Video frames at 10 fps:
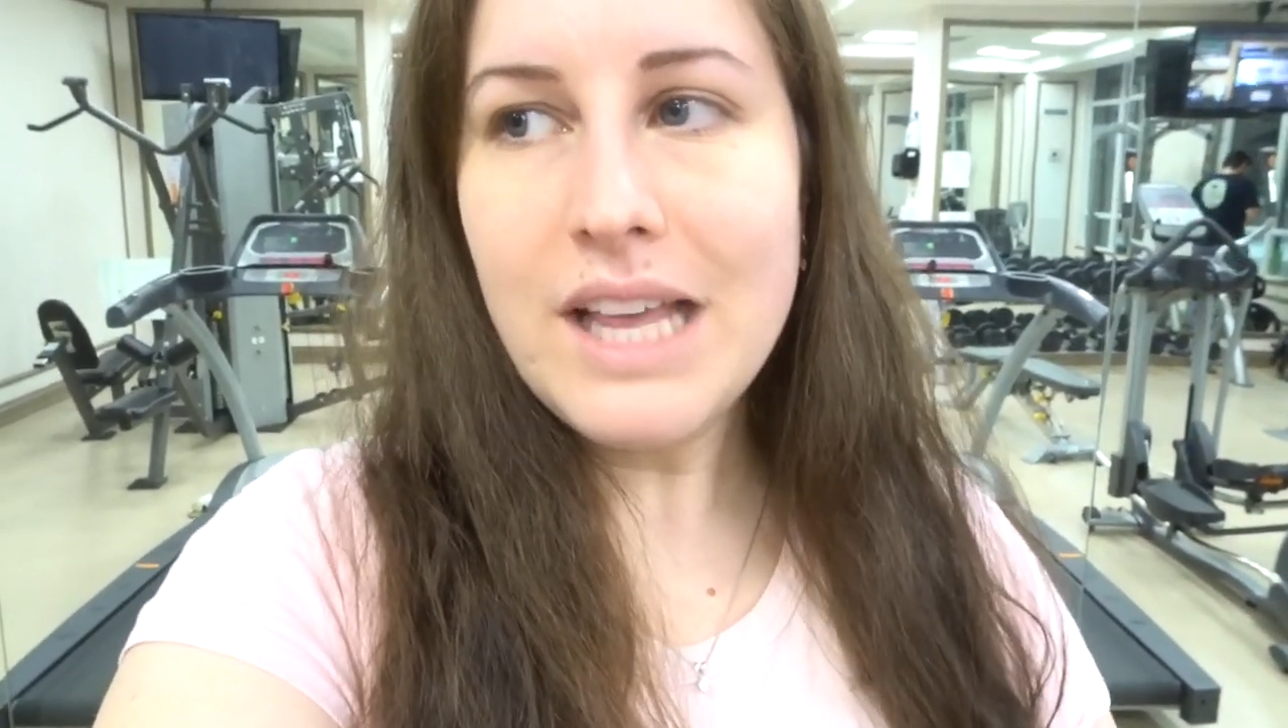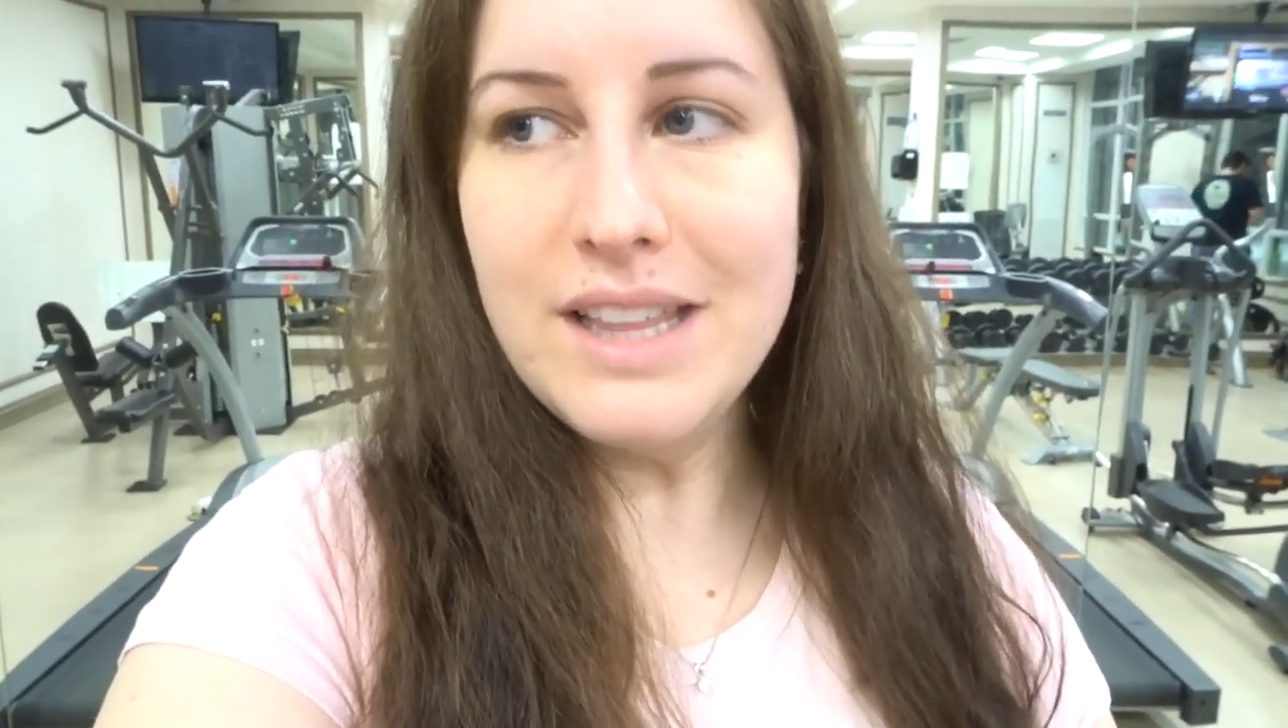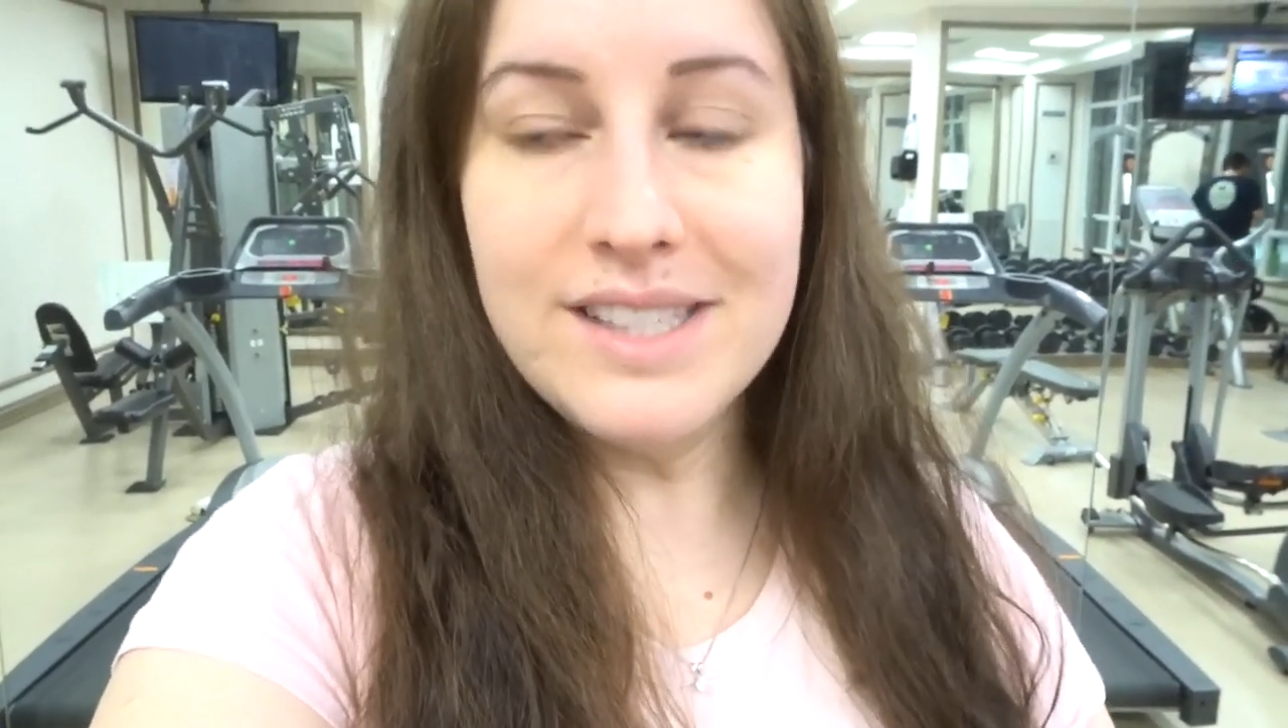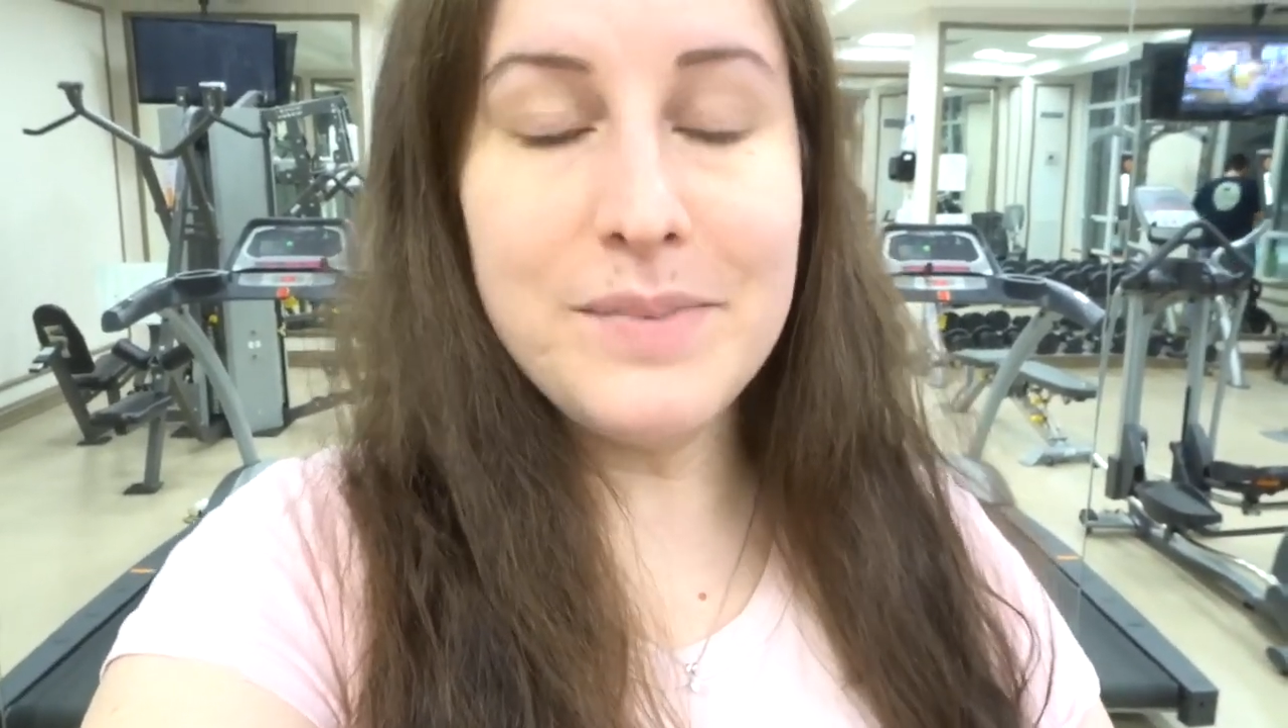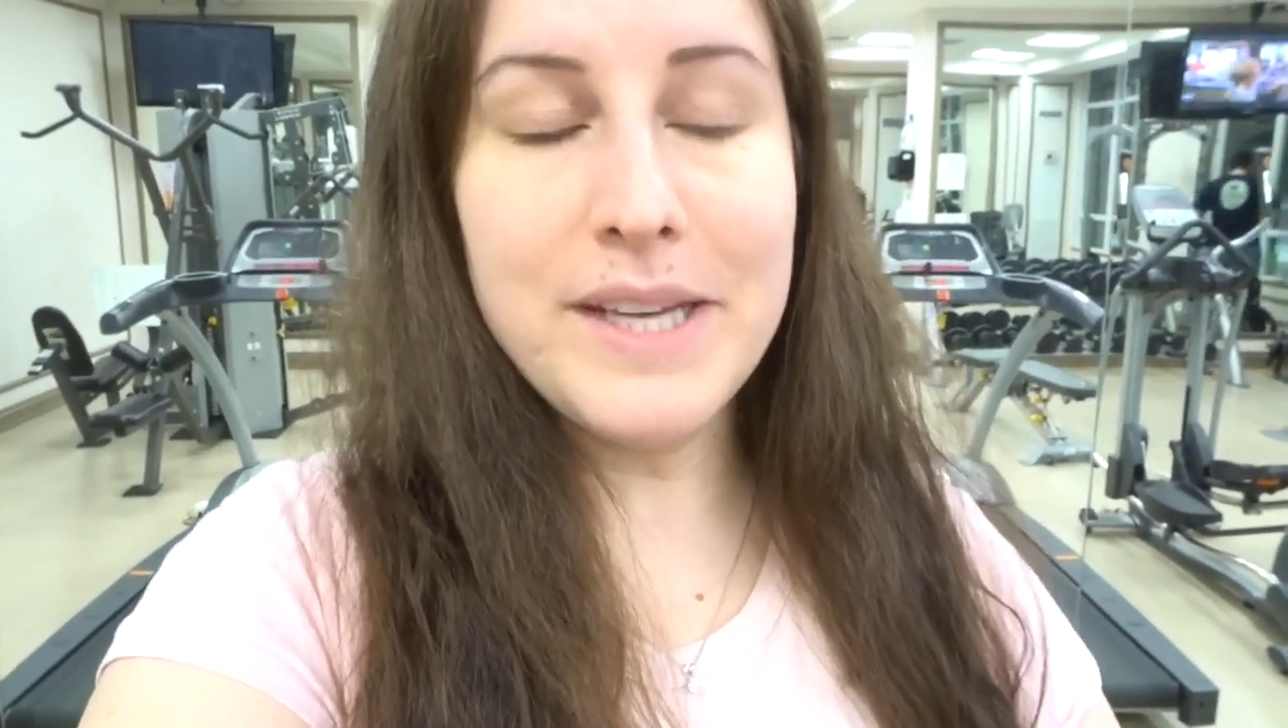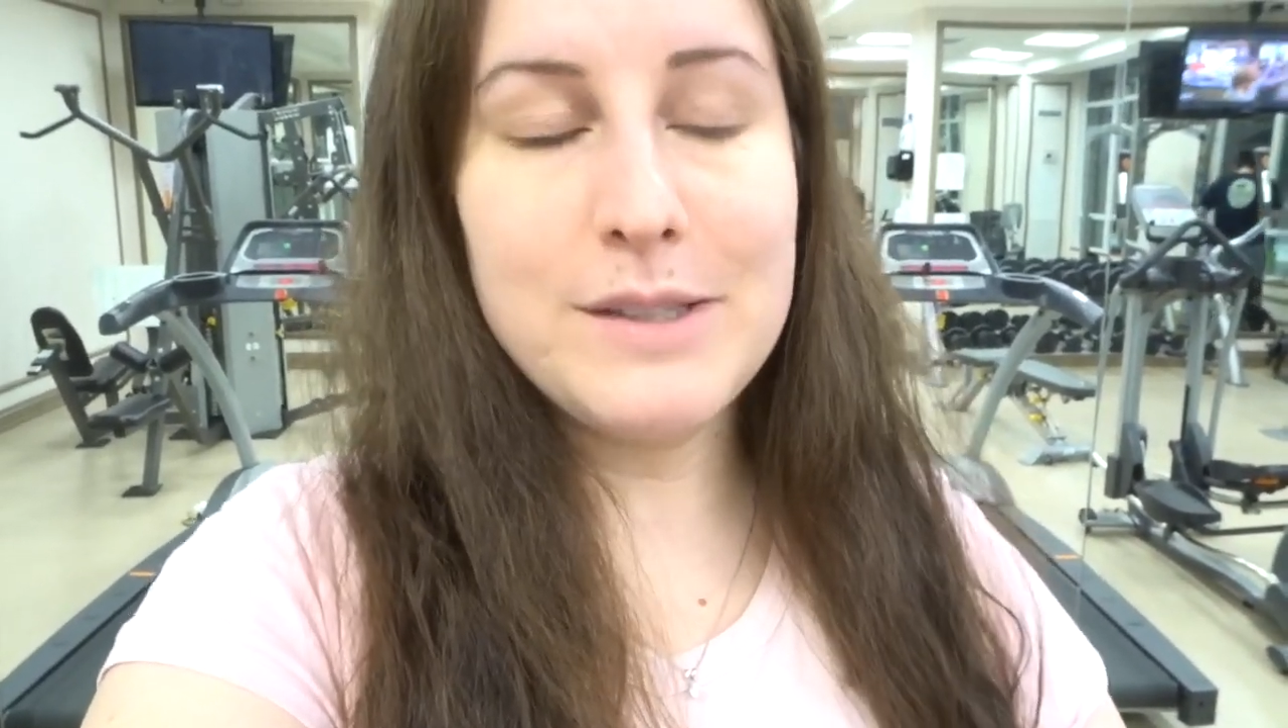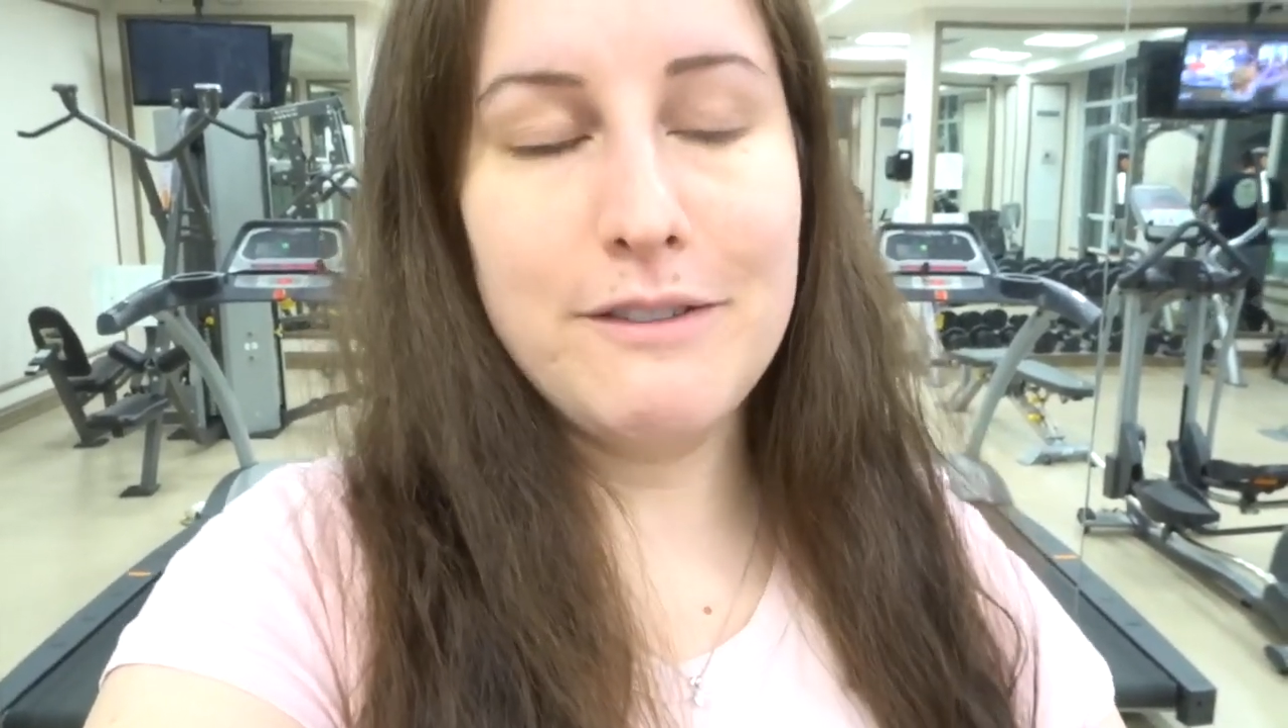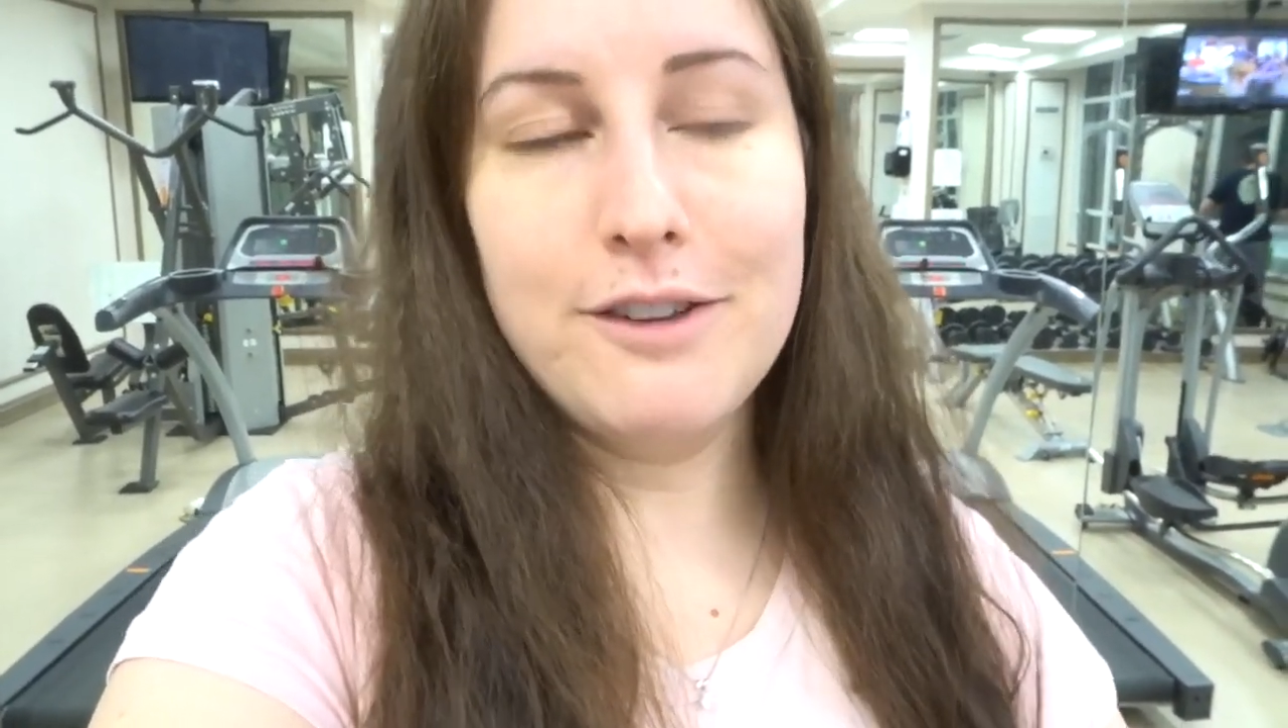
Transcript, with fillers: this makes me